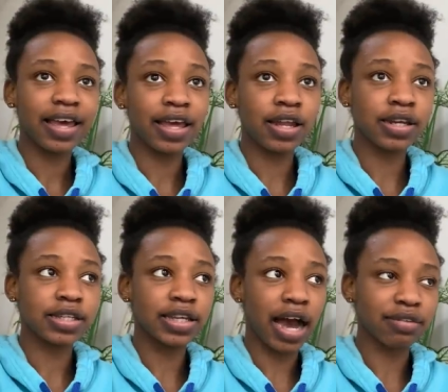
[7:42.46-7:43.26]

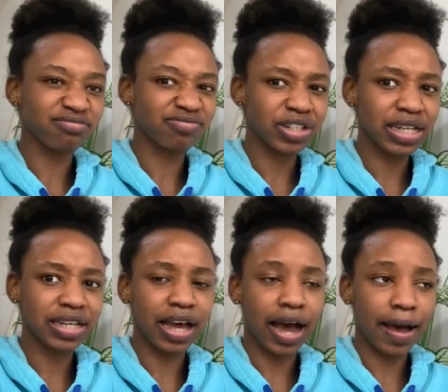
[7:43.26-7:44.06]
And yeah,
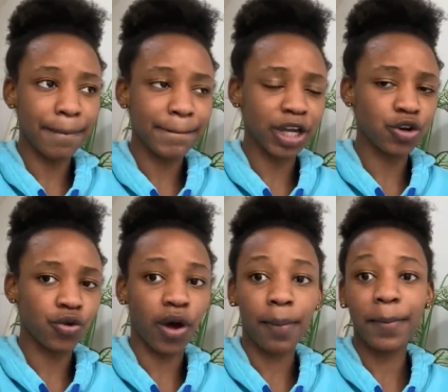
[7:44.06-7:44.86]
really, um, I don't
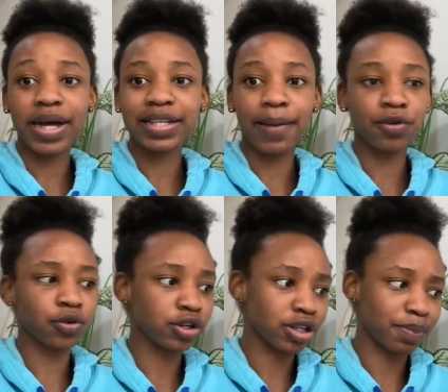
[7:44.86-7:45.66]
know, but I'm not
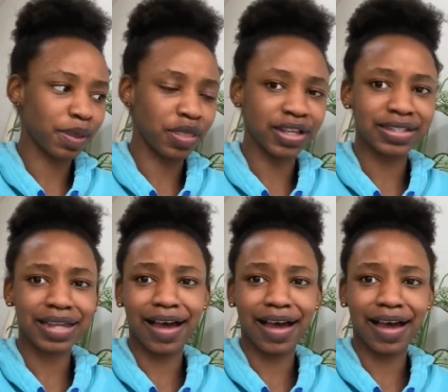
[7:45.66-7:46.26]
going to submit this.